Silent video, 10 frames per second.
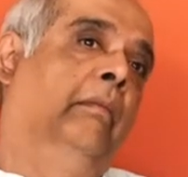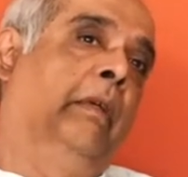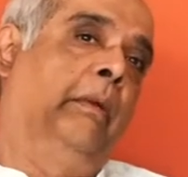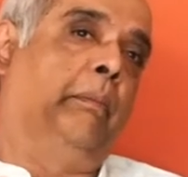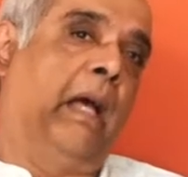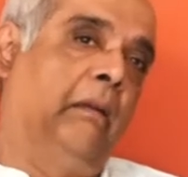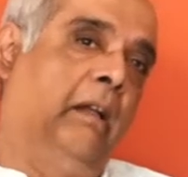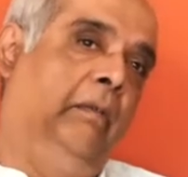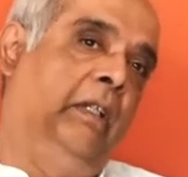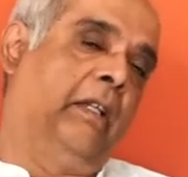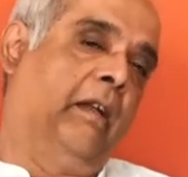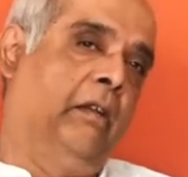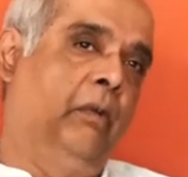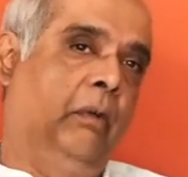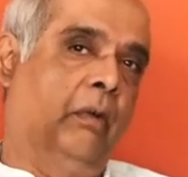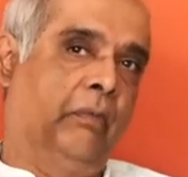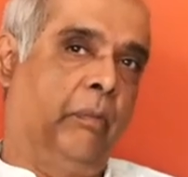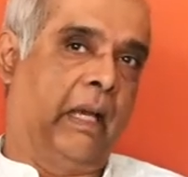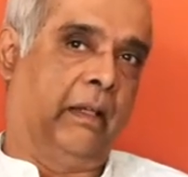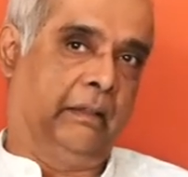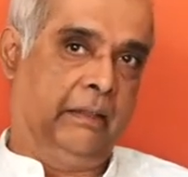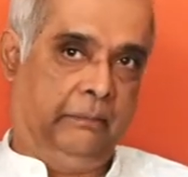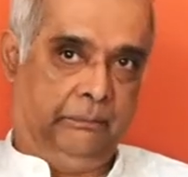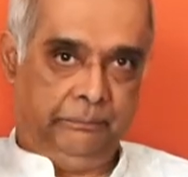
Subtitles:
But parallelly, we started doing work for banks.